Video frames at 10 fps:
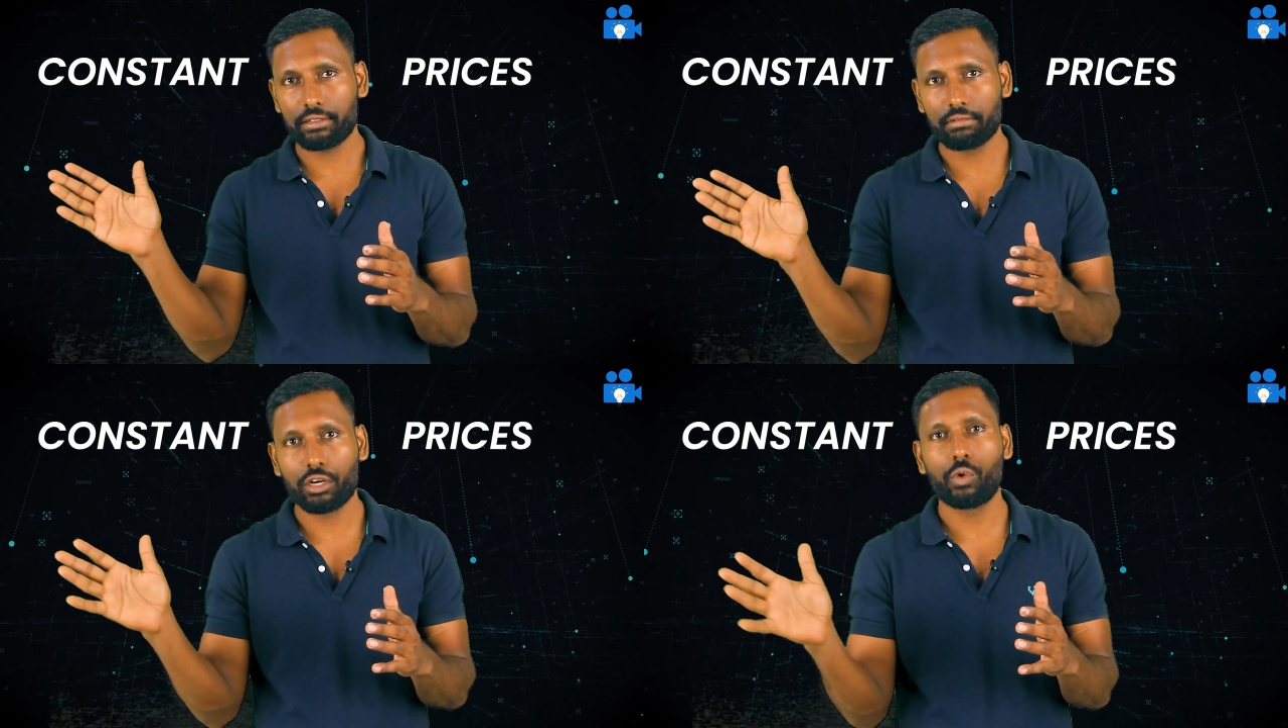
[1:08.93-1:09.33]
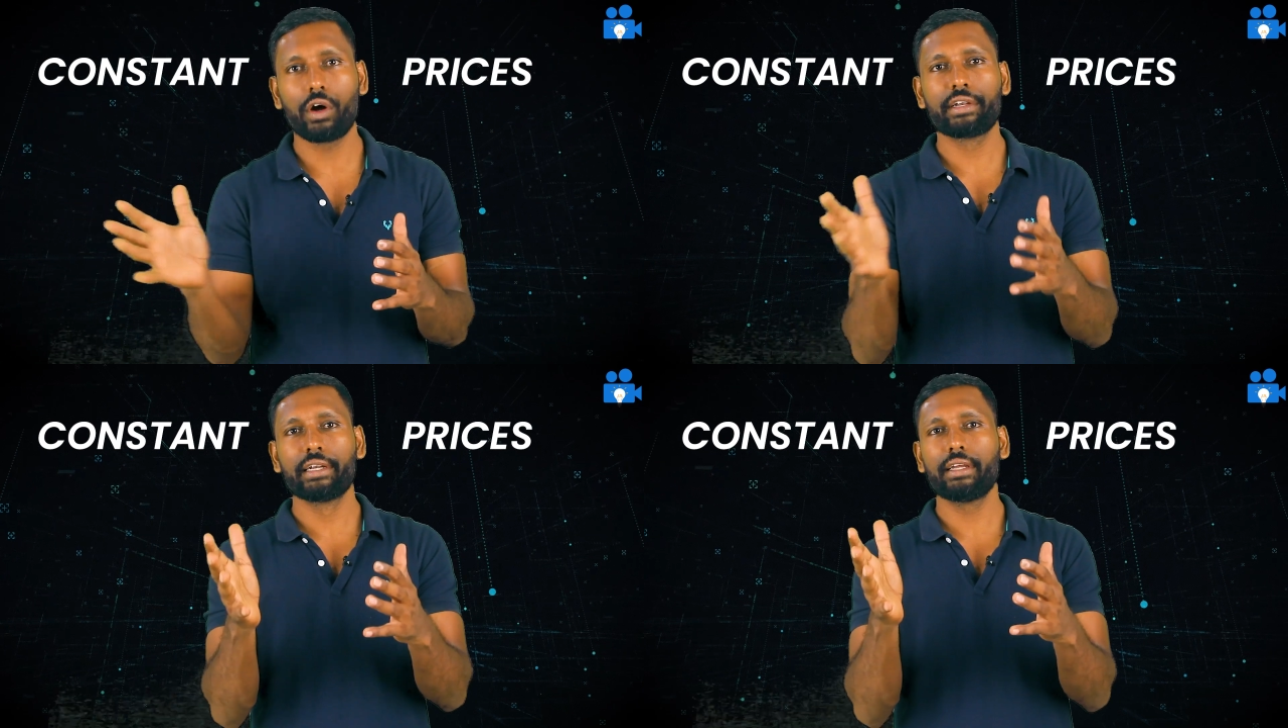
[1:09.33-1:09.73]
the
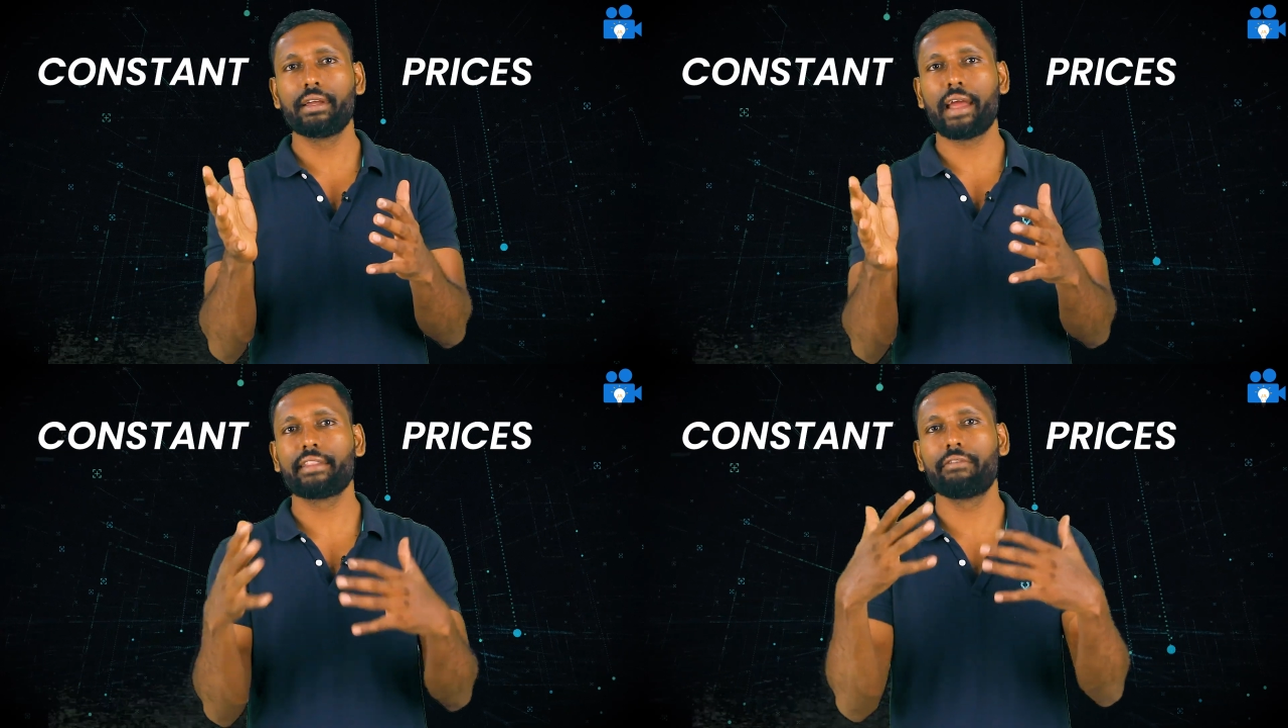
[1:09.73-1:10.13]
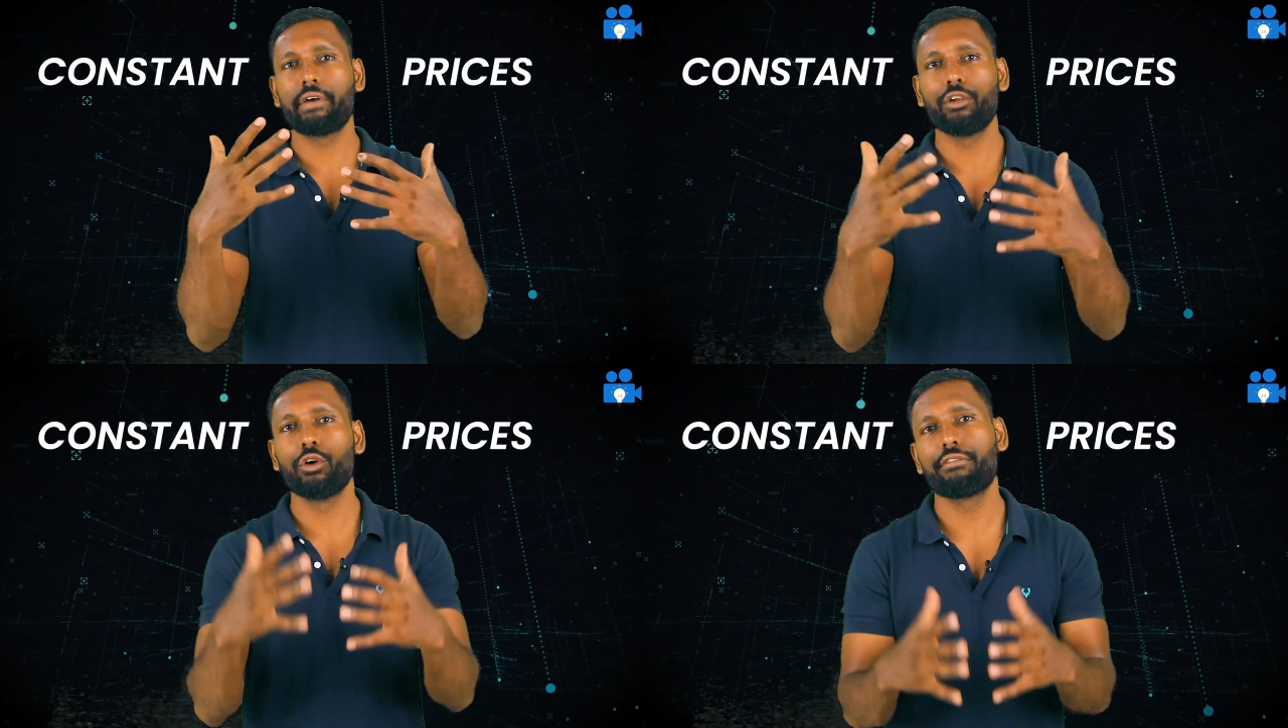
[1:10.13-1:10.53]
quantity and the
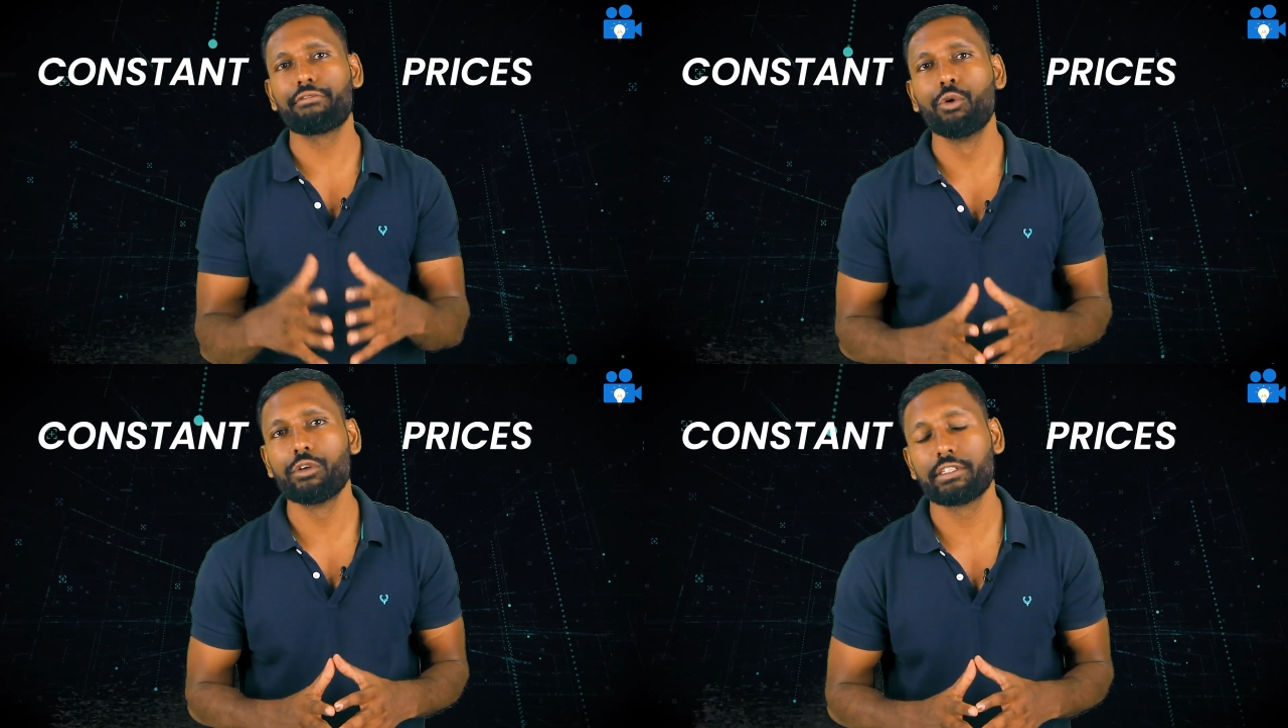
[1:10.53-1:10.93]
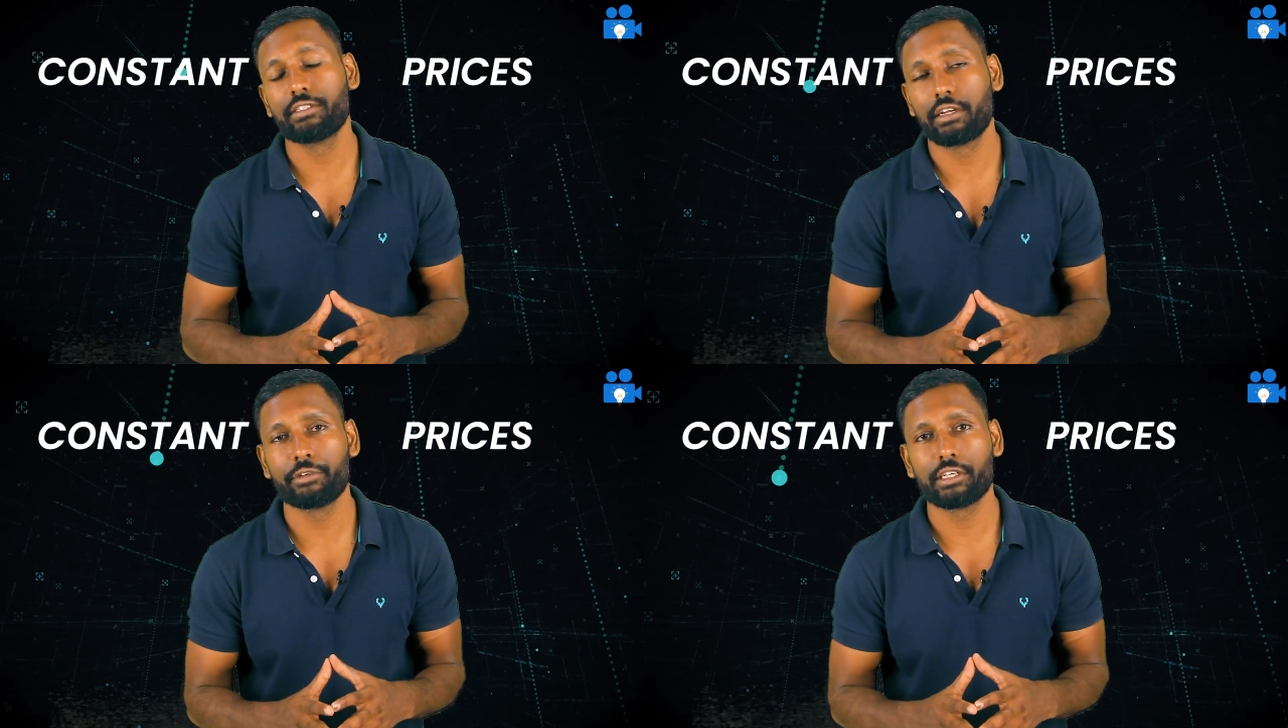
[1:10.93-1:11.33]
value of goods and
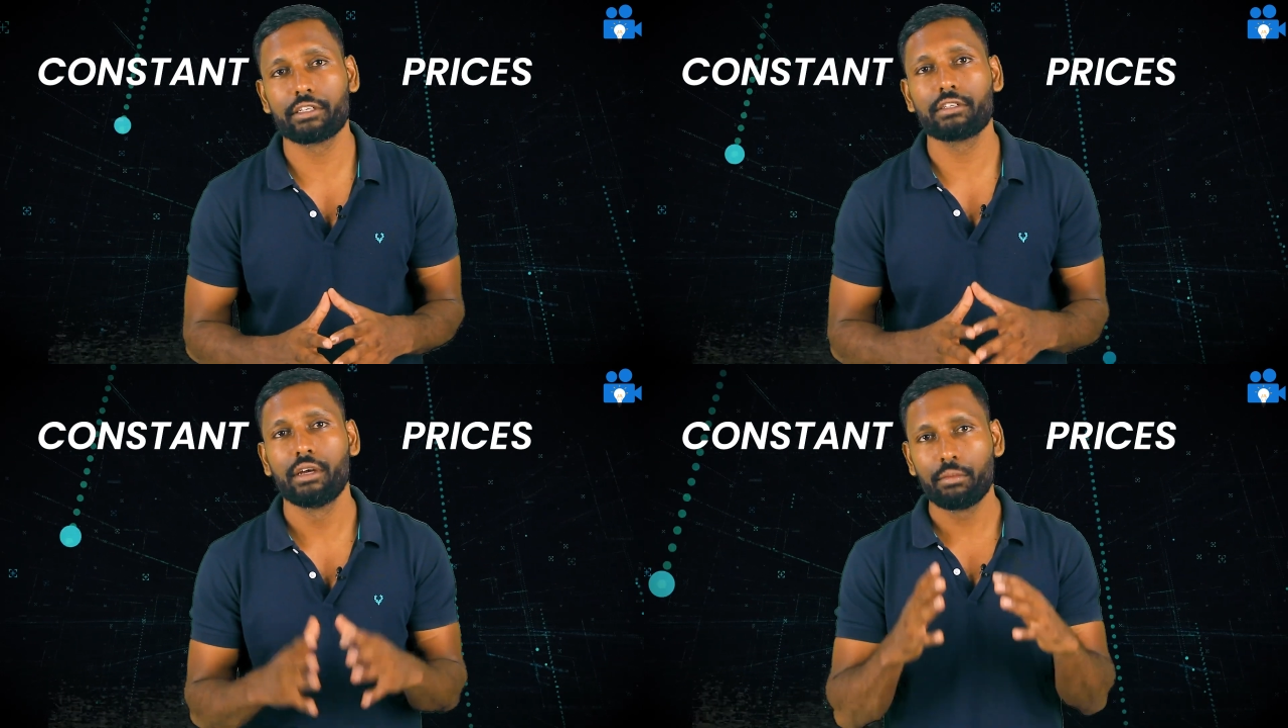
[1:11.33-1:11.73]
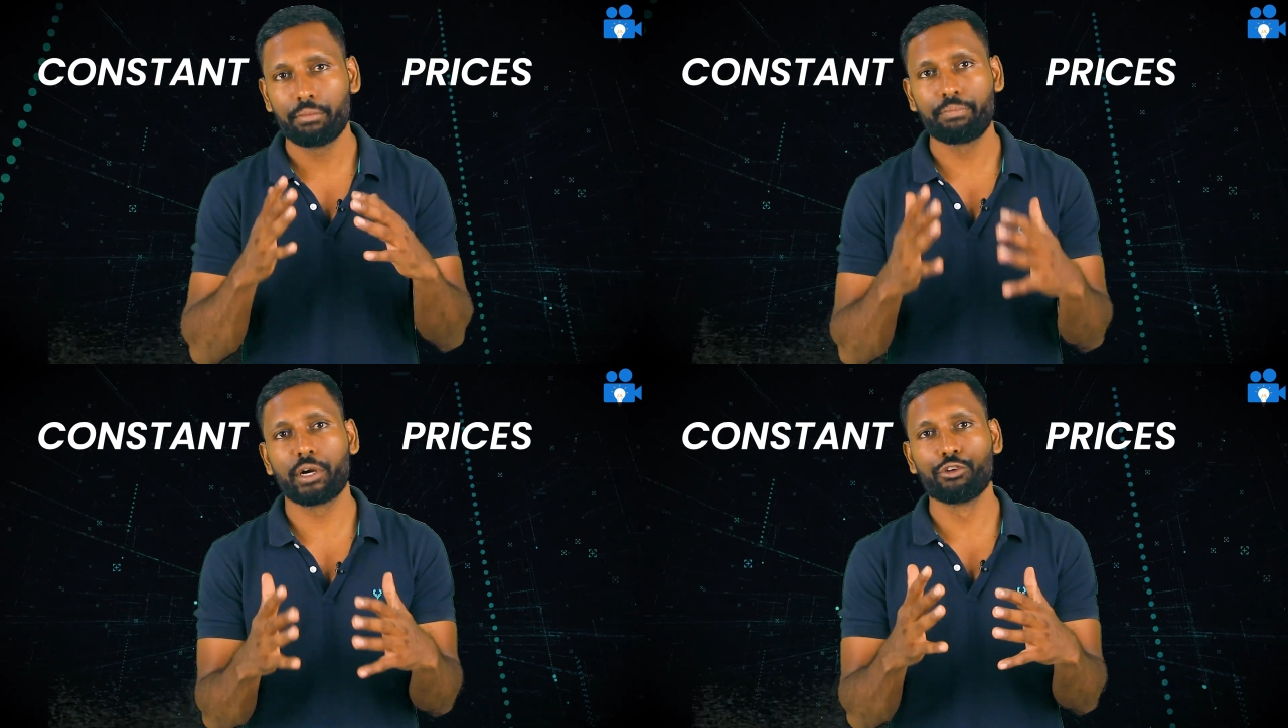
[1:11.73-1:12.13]
services
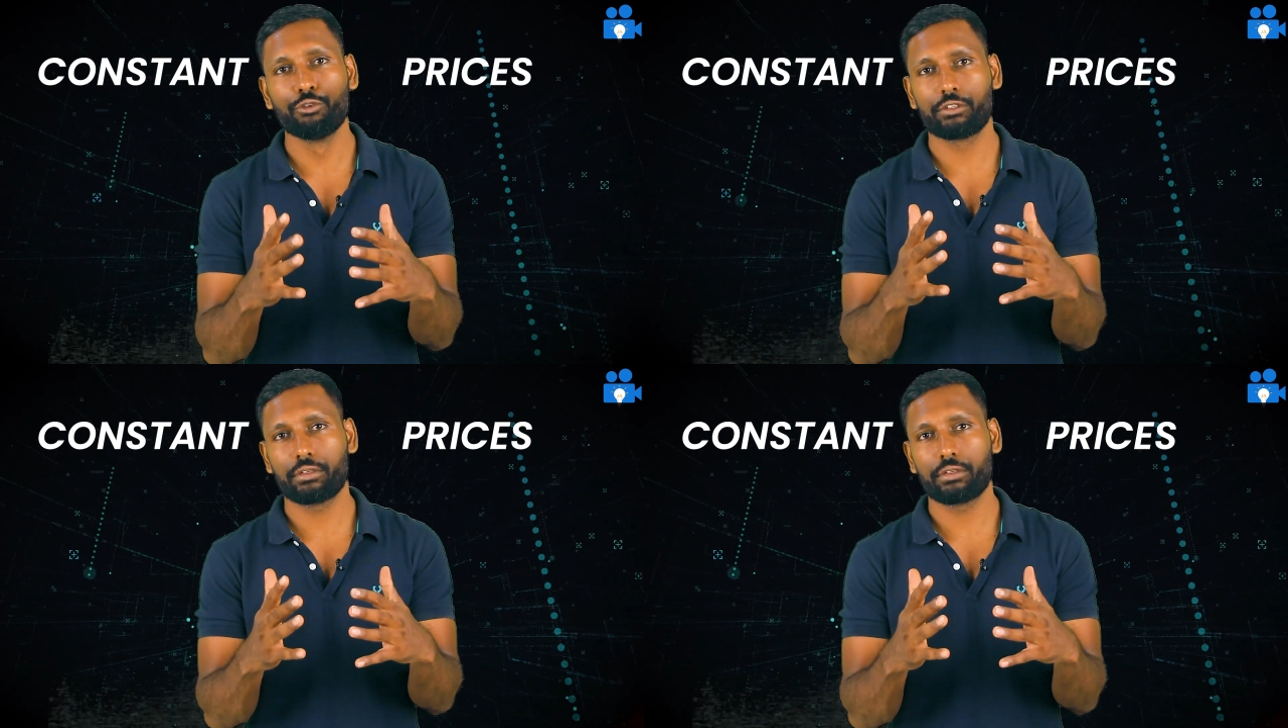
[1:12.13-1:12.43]
produced.